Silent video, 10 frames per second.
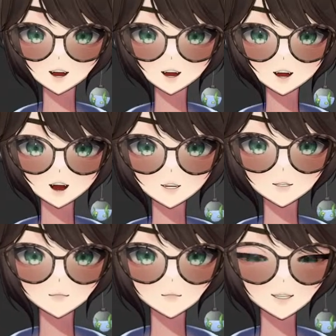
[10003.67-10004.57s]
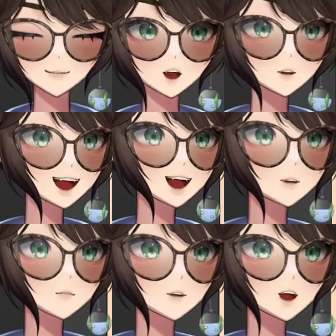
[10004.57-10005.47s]
I don't know. She's come back. She's
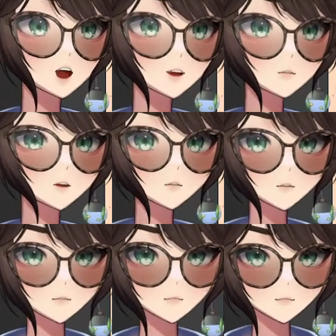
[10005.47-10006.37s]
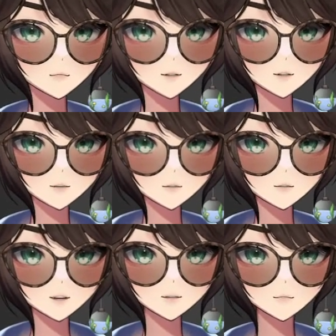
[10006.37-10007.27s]
one of those people in the, I told you
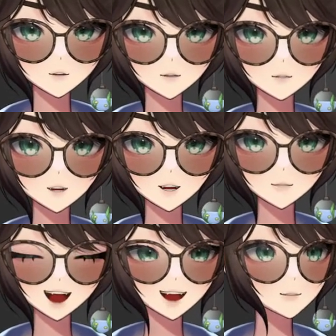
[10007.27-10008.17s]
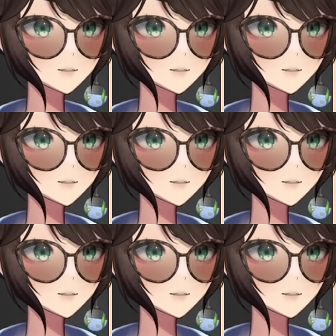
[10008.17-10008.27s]
guys about it like ages